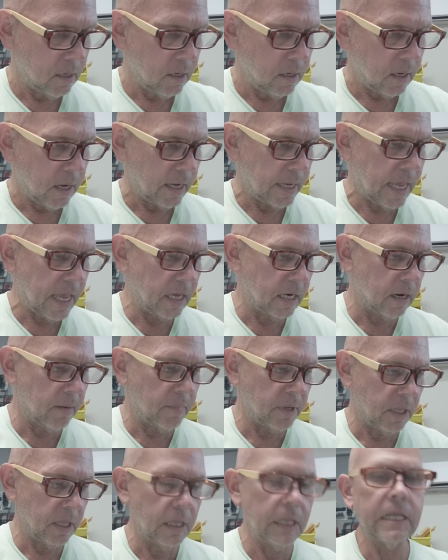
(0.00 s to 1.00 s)
I cannot
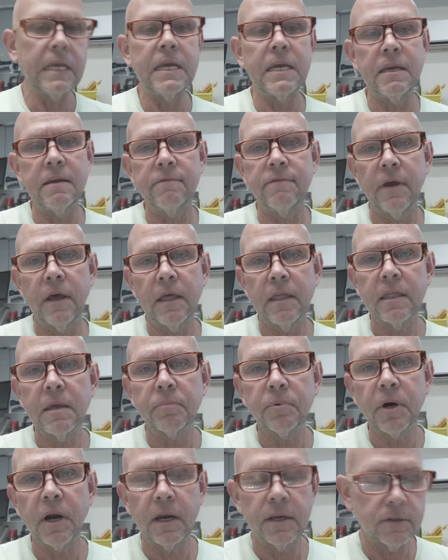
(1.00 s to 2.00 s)
believe the
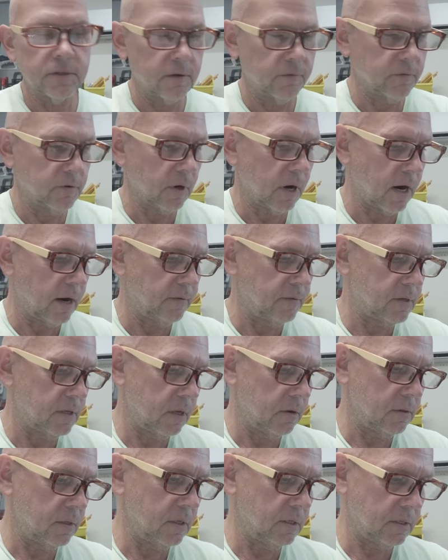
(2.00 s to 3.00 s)
price of drives
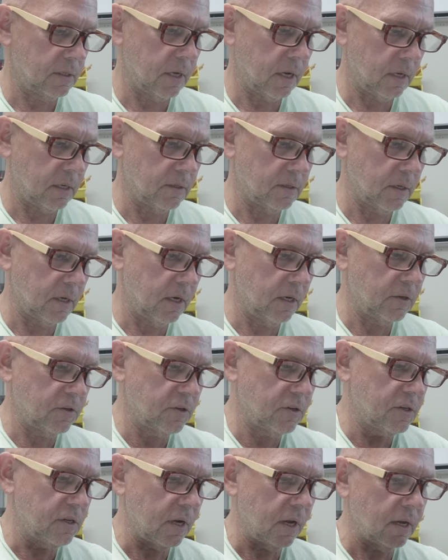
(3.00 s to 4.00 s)
though these days. It's
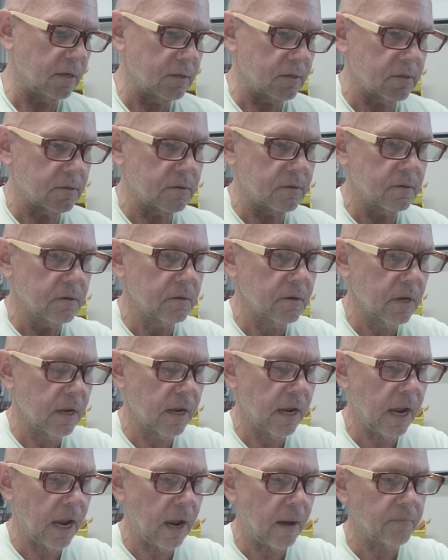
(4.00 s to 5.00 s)
just
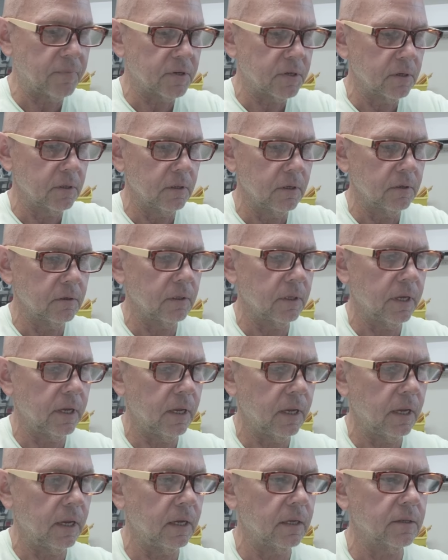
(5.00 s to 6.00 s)
absolutely
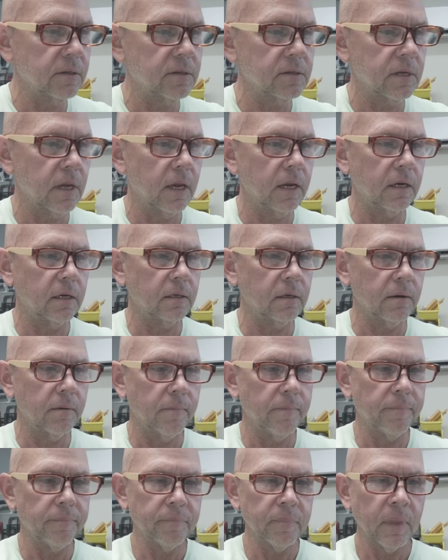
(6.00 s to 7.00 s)
insane.
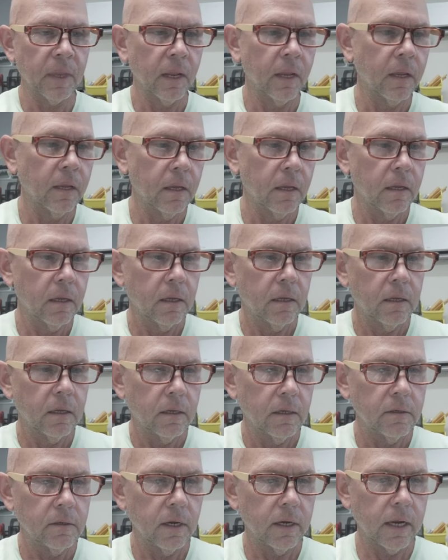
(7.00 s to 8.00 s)

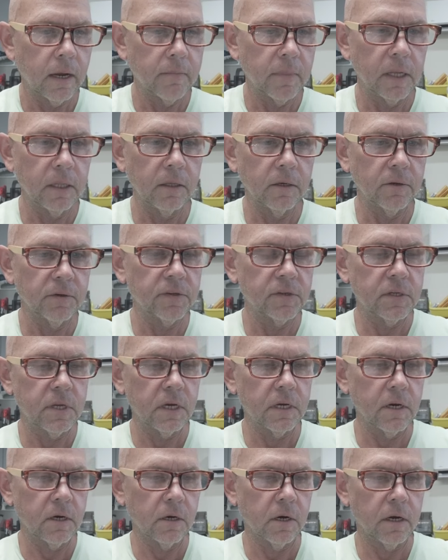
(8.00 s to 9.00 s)
I got my little
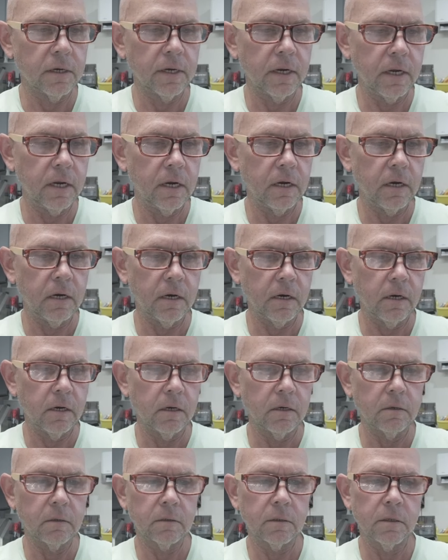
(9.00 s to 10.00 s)
sticker on
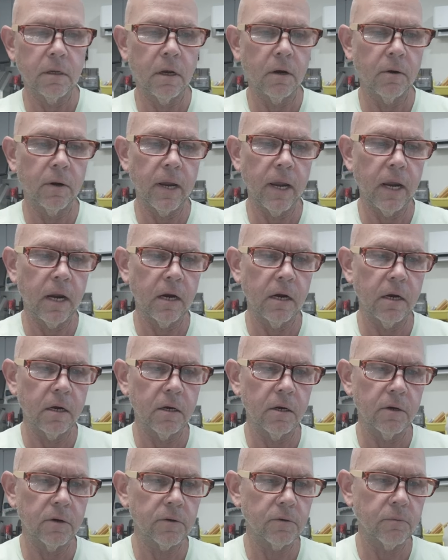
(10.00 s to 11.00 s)
here, no
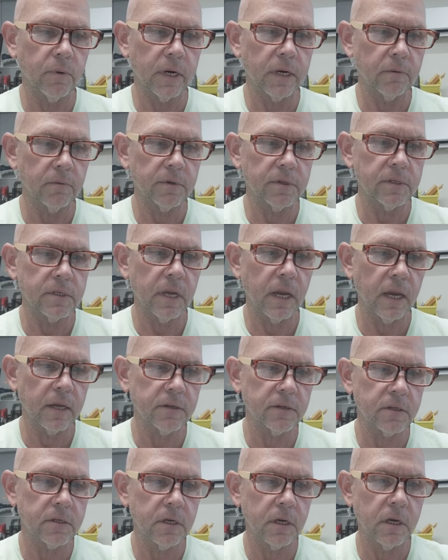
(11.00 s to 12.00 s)
errors, when it was
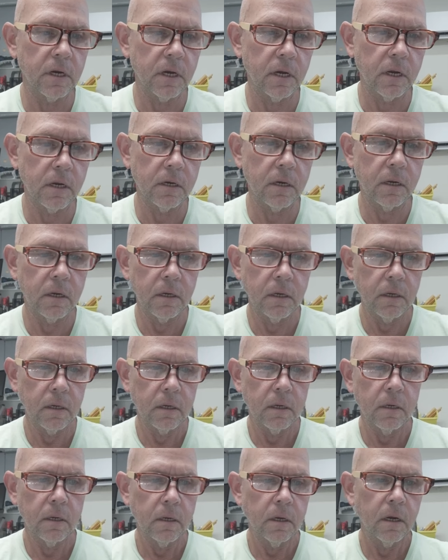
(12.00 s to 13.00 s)
tested,
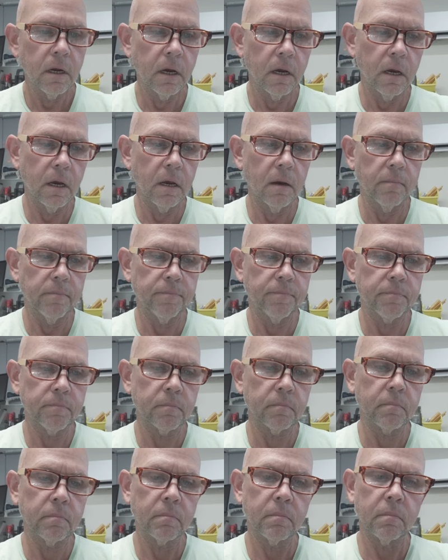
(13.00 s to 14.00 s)

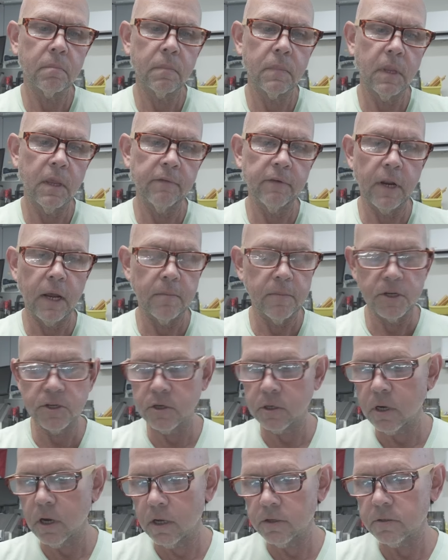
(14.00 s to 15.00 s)
even how much
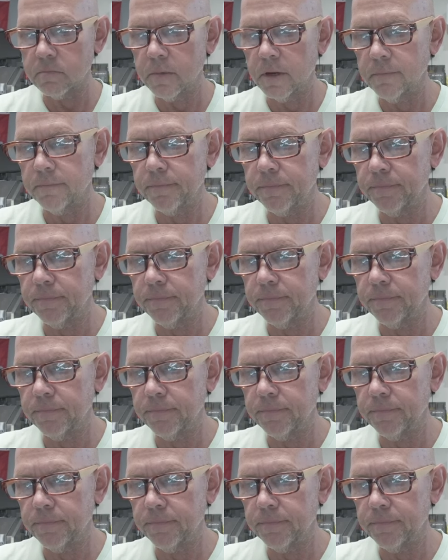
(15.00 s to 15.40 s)
it cost me.